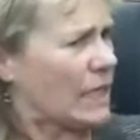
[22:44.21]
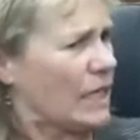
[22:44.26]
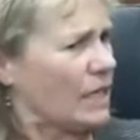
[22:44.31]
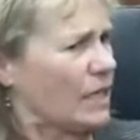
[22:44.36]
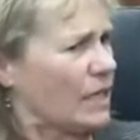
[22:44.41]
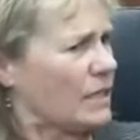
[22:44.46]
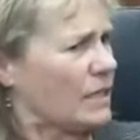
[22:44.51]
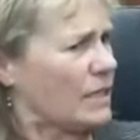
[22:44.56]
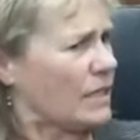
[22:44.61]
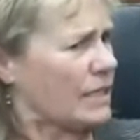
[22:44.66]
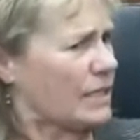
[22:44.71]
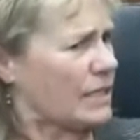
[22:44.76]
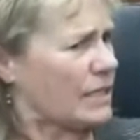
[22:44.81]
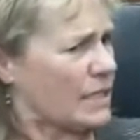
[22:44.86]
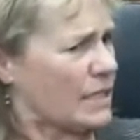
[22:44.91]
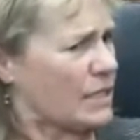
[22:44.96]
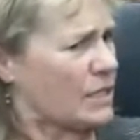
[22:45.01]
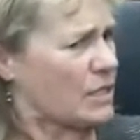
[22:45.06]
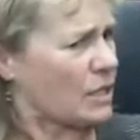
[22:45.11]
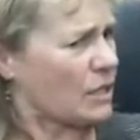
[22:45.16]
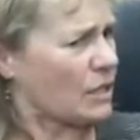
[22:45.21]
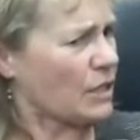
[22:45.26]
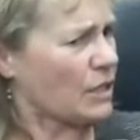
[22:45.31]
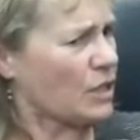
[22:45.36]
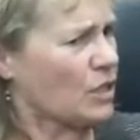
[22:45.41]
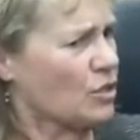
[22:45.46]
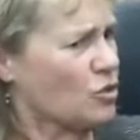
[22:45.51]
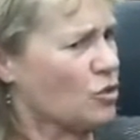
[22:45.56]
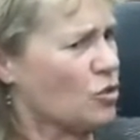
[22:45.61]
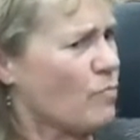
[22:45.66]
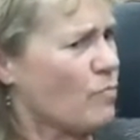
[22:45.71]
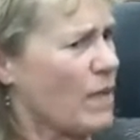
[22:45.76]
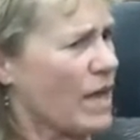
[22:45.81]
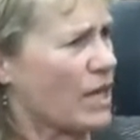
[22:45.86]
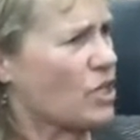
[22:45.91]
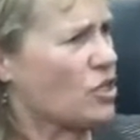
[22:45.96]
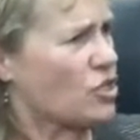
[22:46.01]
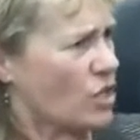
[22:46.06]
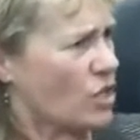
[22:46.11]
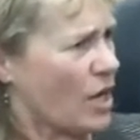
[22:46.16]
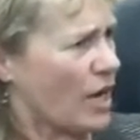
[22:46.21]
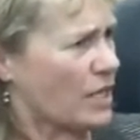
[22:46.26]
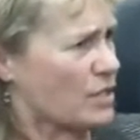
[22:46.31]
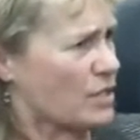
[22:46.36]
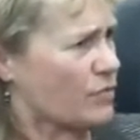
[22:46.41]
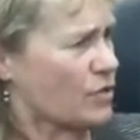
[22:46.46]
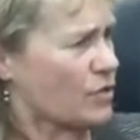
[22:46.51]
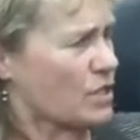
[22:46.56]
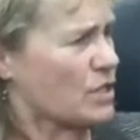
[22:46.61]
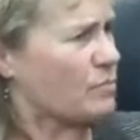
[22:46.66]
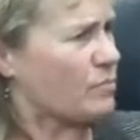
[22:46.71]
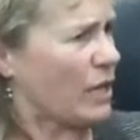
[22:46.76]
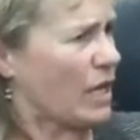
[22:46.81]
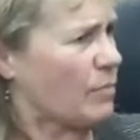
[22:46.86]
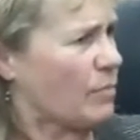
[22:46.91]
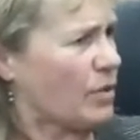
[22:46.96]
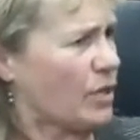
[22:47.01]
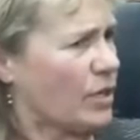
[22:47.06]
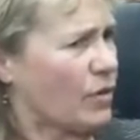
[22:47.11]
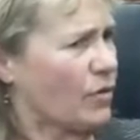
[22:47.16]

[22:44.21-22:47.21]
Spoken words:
It's a little too many shots for this baby,